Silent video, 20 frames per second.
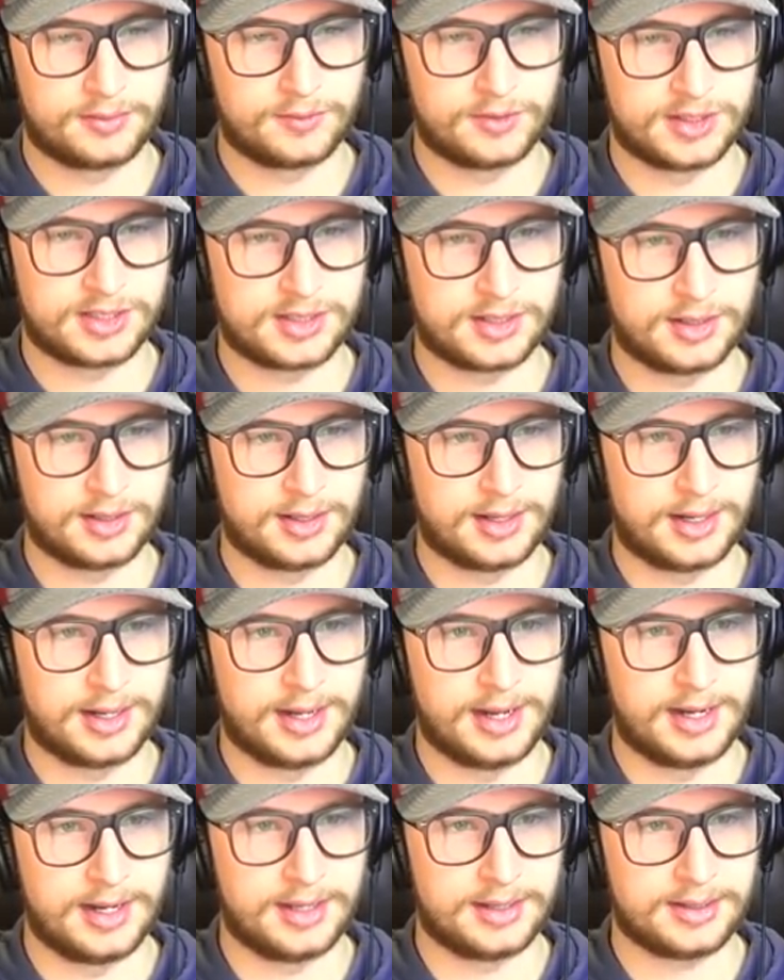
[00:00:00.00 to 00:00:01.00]

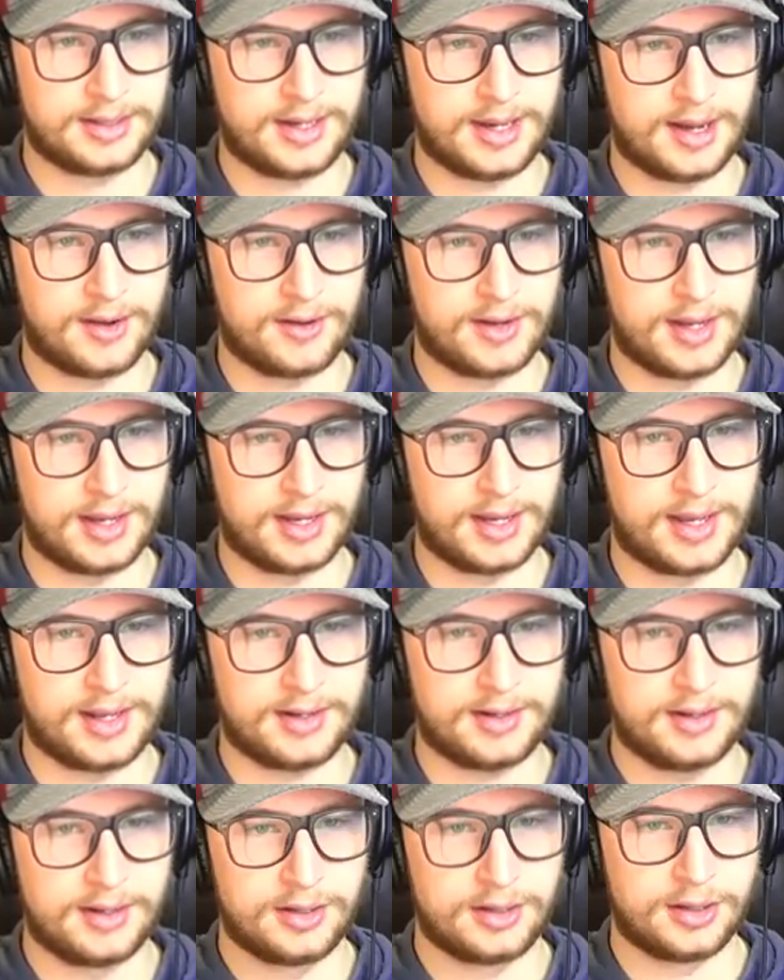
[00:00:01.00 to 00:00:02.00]
Ristolainen carrying
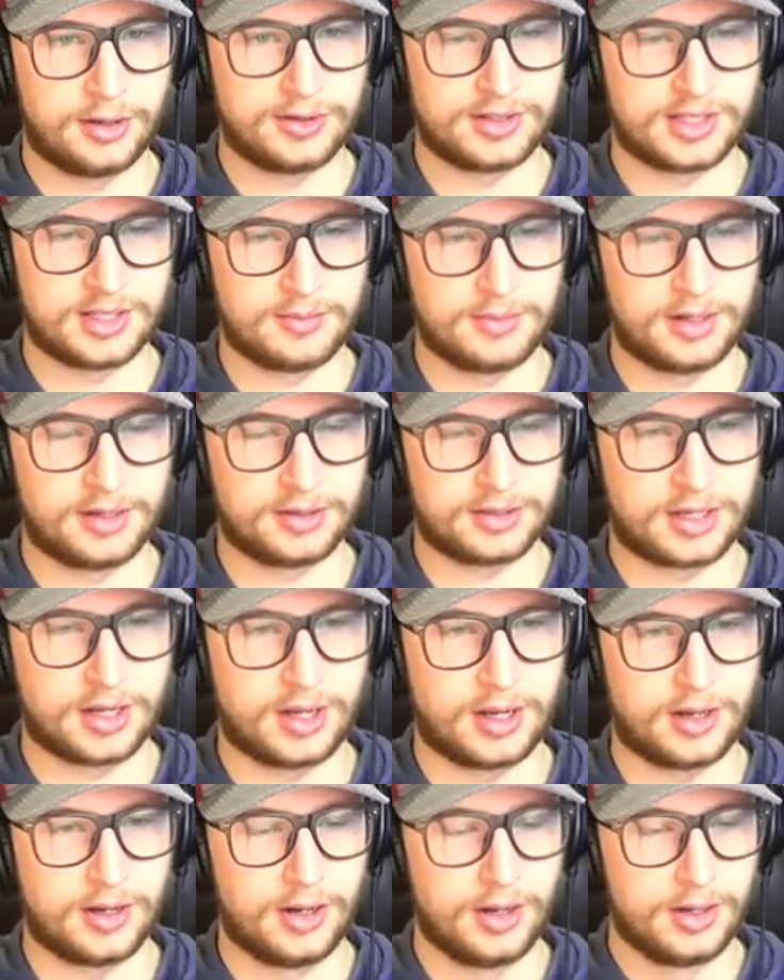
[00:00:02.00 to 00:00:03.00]
it. Goes in the middle
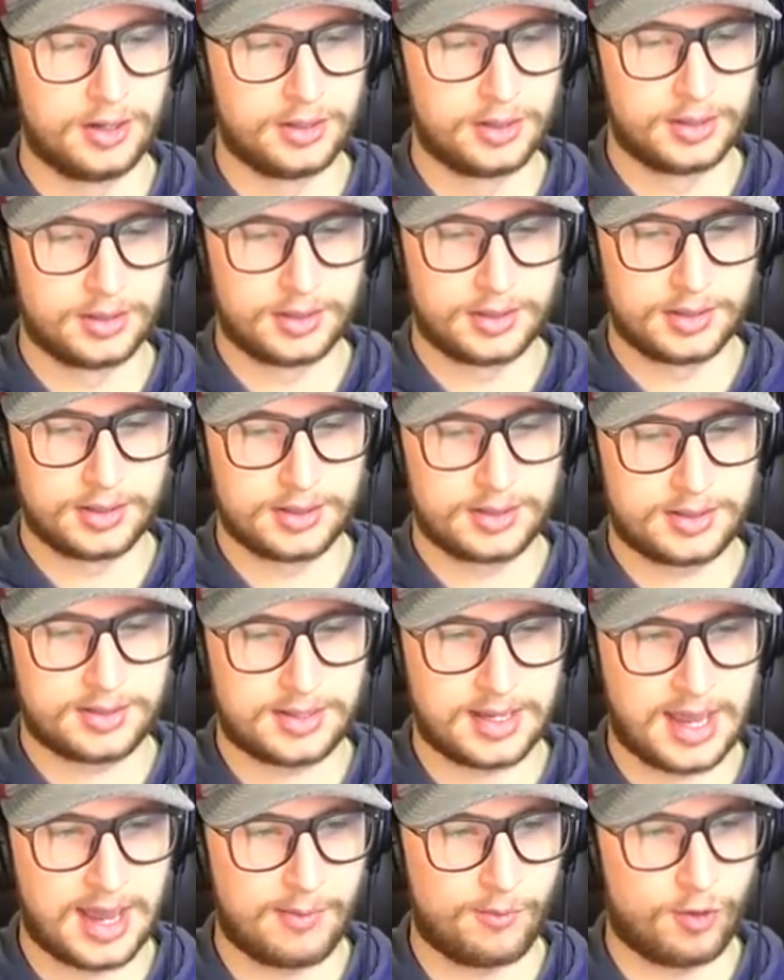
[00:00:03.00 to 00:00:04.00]
to
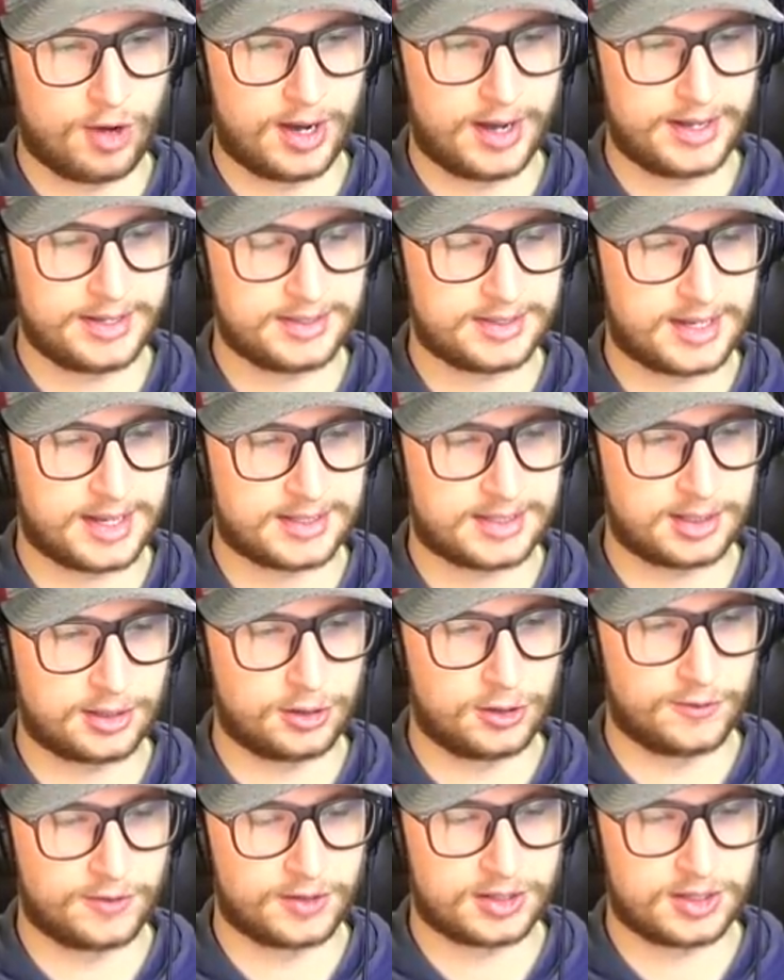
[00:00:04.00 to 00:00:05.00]
Samwise. Gets
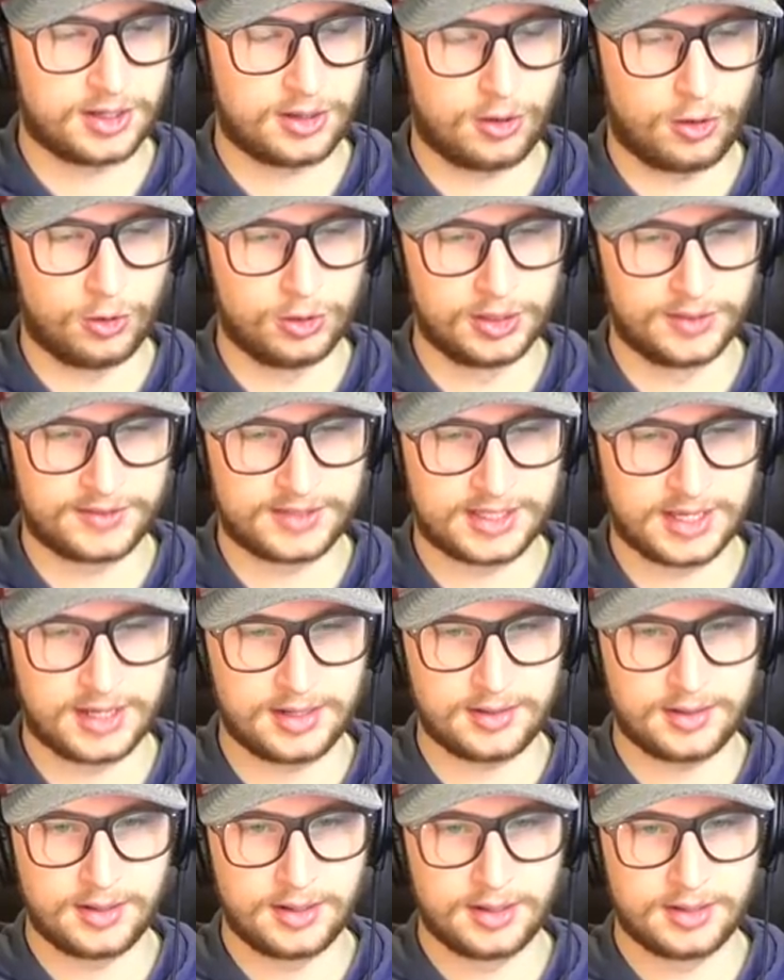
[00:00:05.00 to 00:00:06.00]
it over to
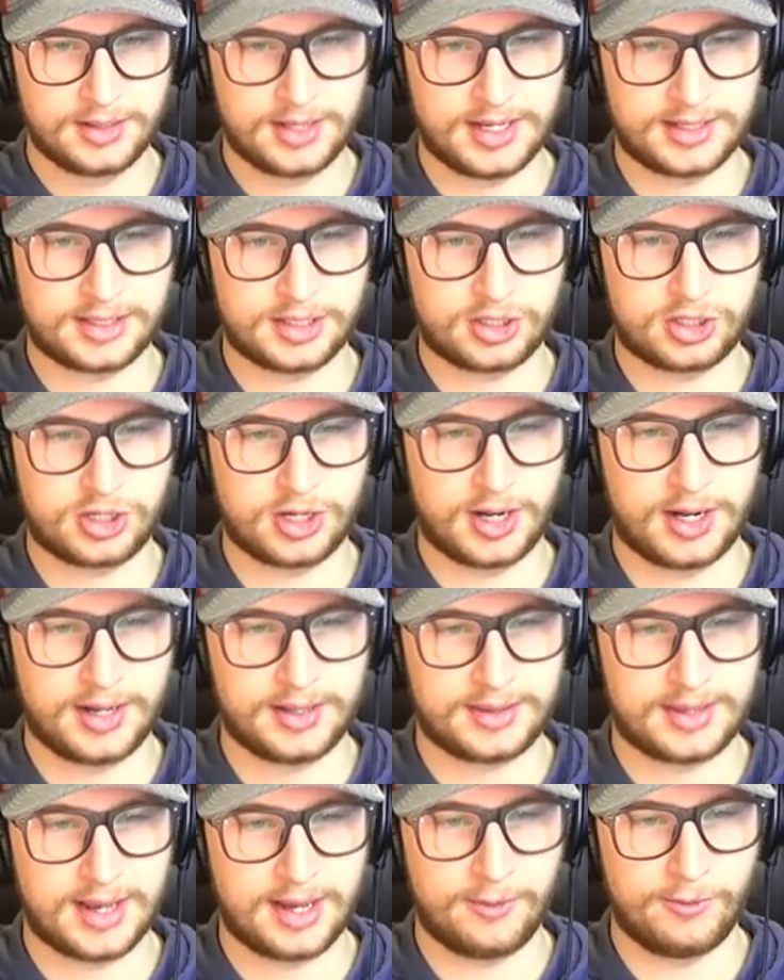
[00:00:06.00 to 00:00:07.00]
Olofsson. Takes a
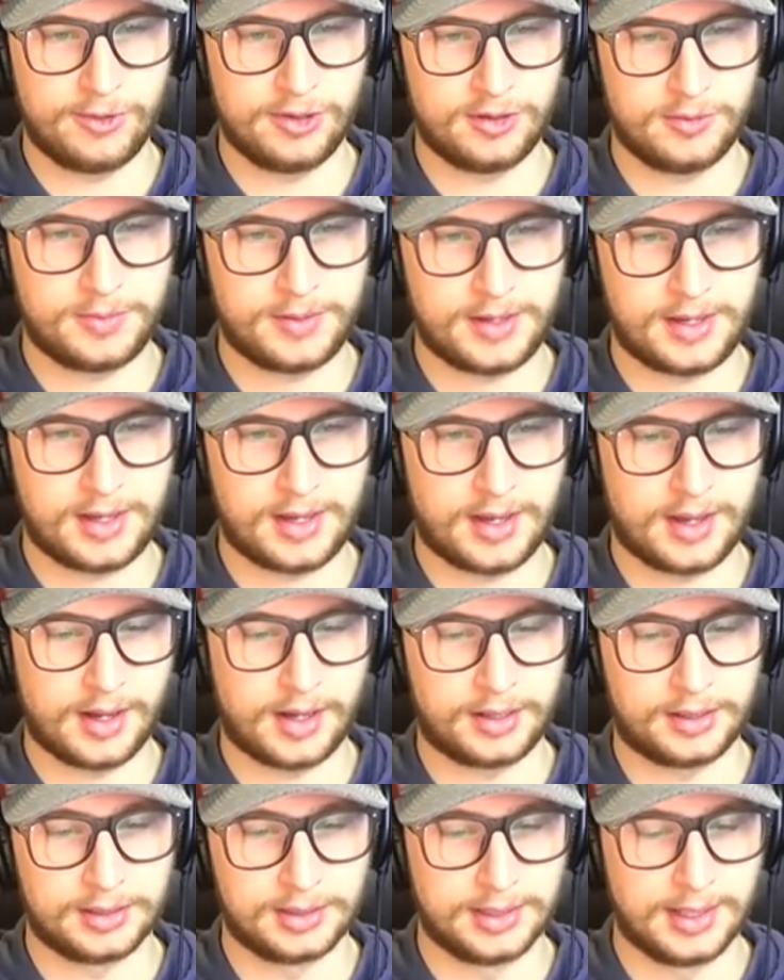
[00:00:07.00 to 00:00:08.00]
shot that will be
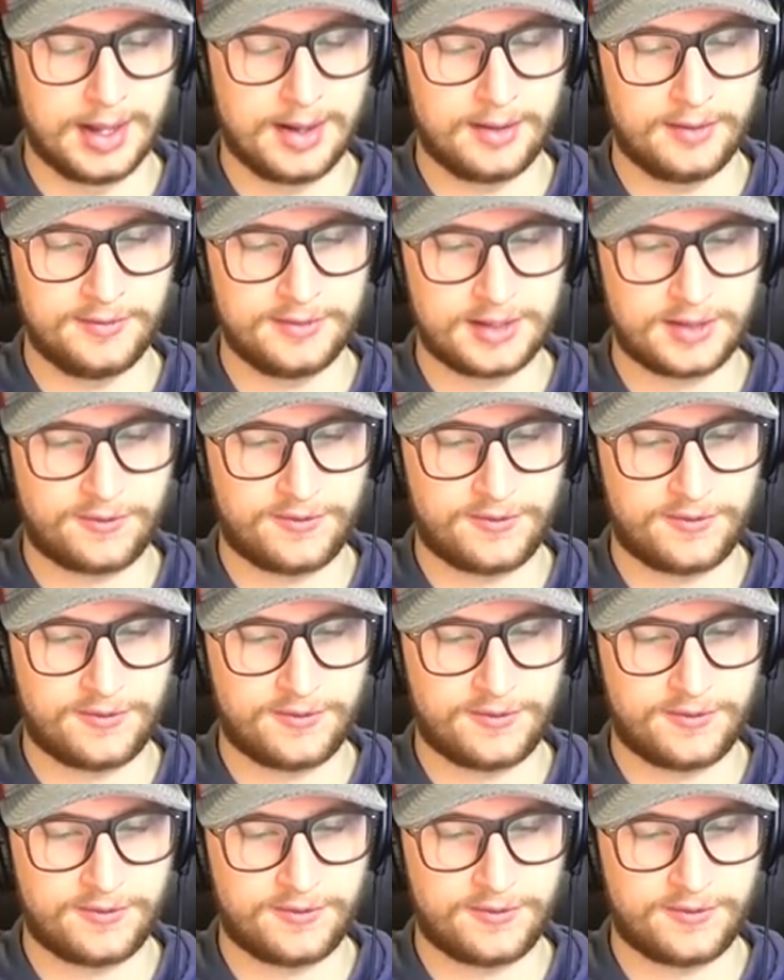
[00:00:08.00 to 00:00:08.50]
gloved.